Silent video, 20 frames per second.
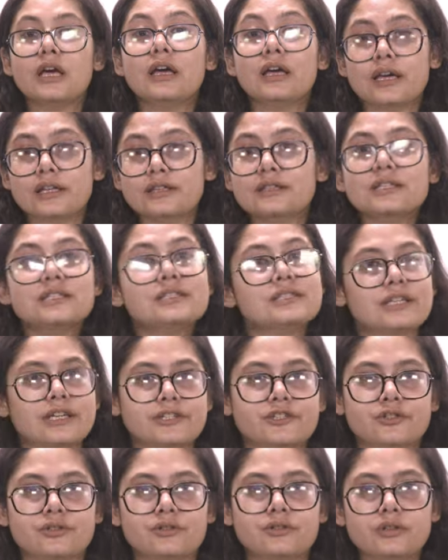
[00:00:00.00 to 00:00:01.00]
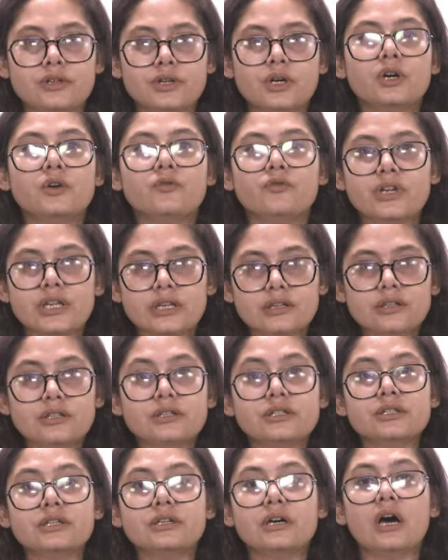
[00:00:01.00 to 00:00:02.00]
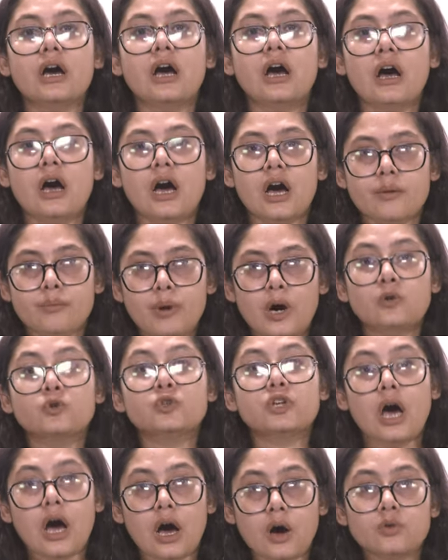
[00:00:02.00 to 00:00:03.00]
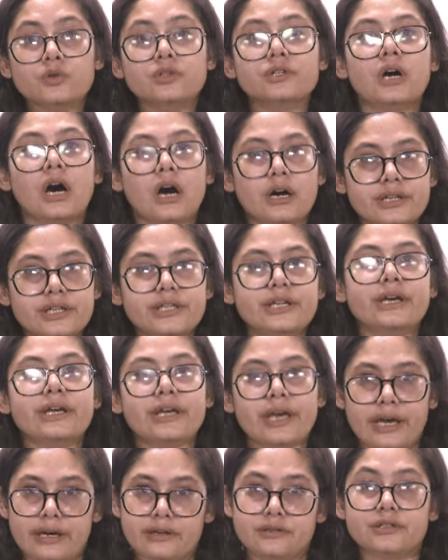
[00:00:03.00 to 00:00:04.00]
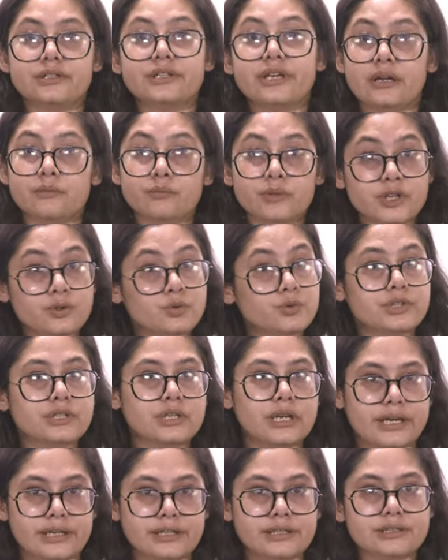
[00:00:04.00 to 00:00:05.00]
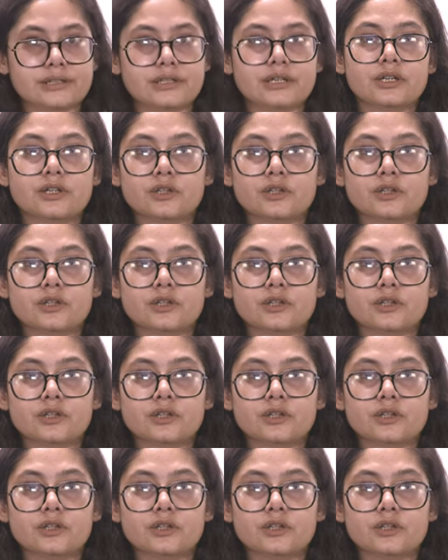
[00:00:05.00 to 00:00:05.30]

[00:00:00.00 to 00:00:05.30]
In this session, we learnt about how the RTI Act can be utilized